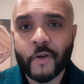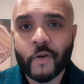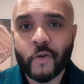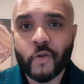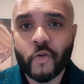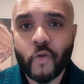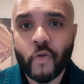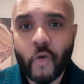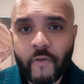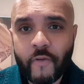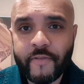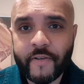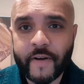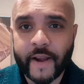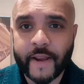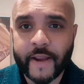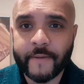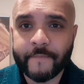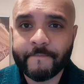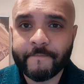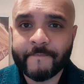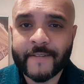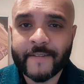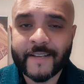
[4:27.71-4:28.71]
Go for it.
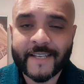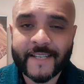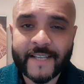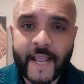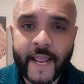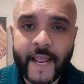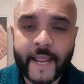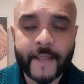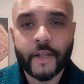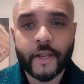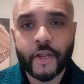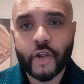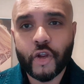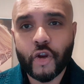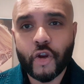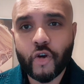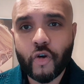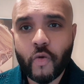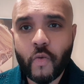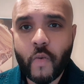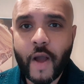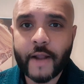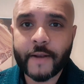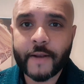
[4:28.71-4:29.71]
Say, you know
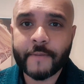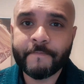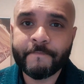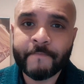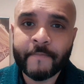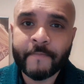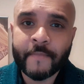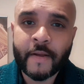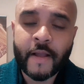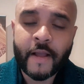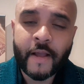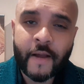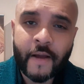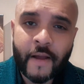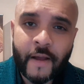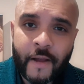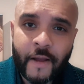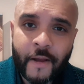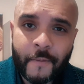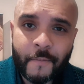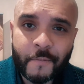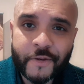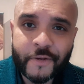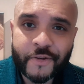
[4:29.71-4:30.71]
what,
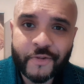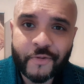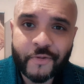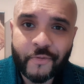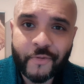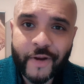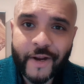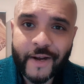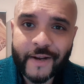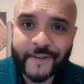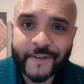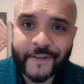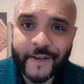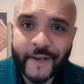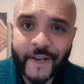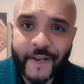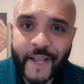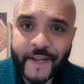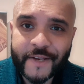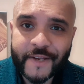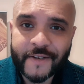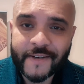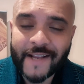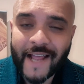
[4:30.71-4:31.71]
Mr. Real Estate
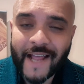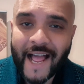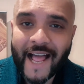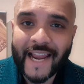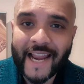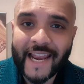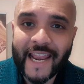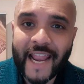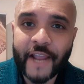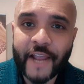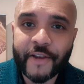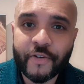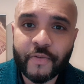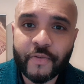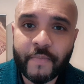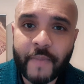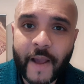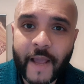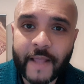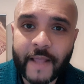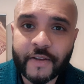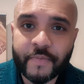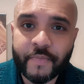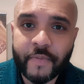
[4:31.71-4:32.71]
Agent, I like to
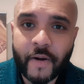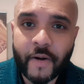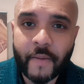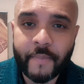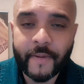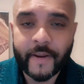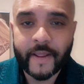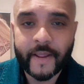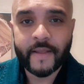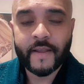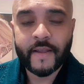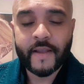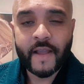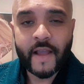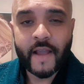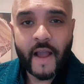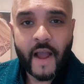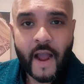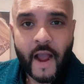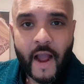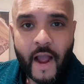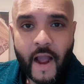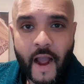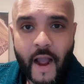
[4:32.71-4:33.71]
buy this property.
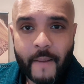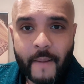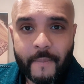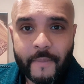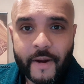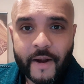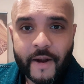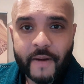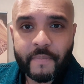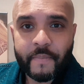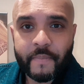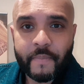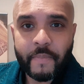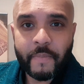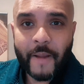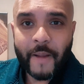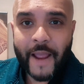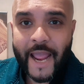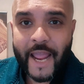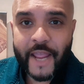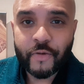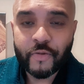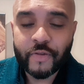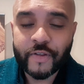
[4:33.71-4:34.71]
I'm going to
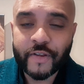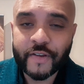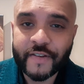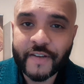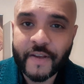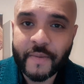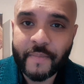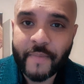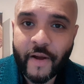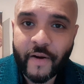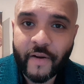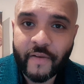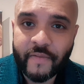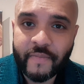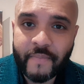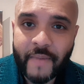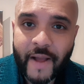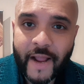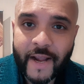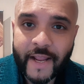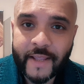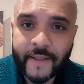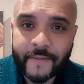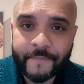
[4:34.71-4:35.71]
pay you this amount of
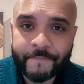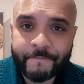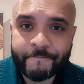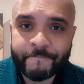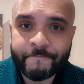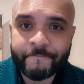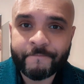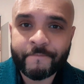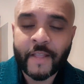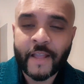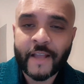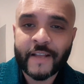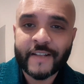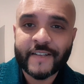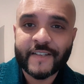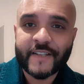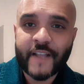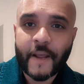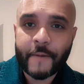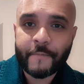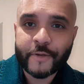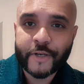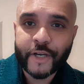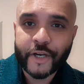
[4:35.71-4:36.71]
money
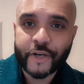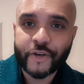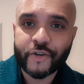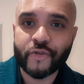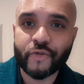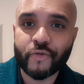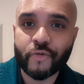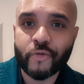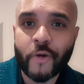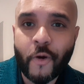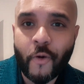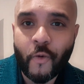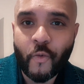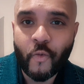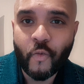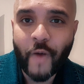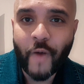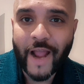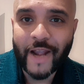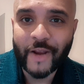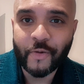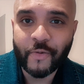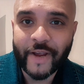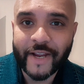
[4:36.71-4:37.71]
subject to
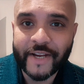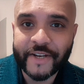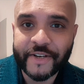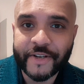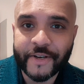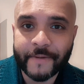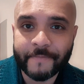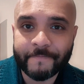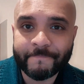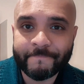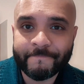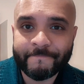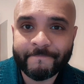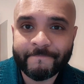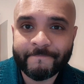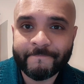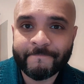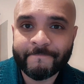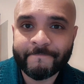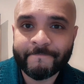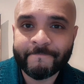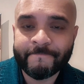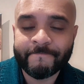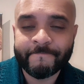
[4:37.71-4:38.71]
valuation.
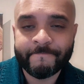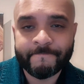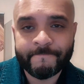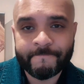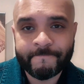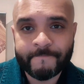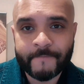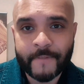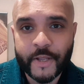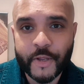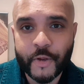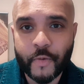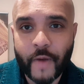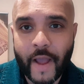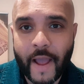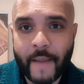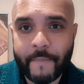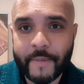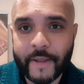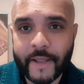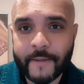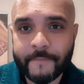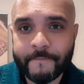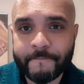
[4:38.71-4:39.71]
You
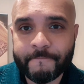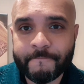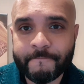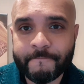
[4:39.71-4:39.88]
happy?